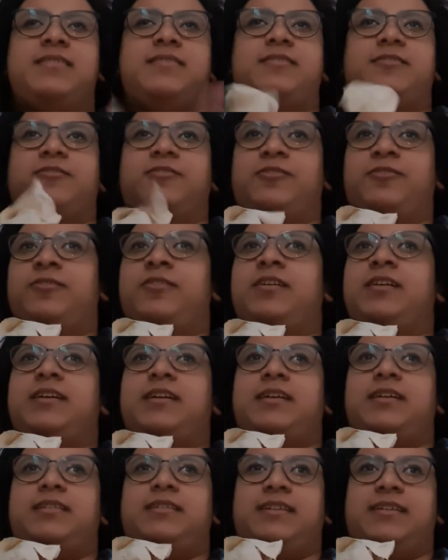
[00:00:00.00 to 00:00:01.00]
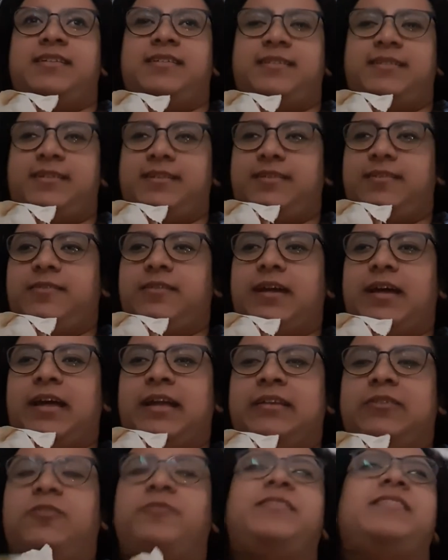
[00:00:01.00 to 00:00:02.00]
So this,
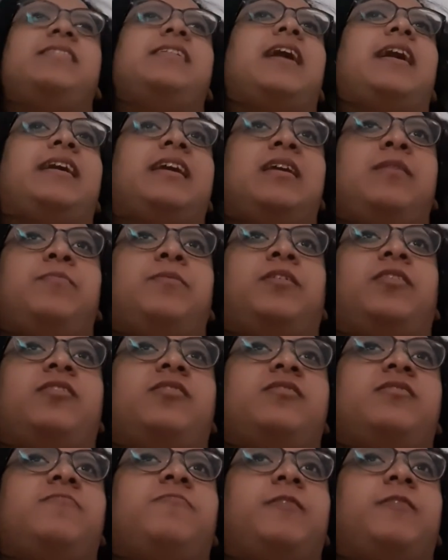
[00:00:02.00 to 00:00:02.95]
and obviously I keep it because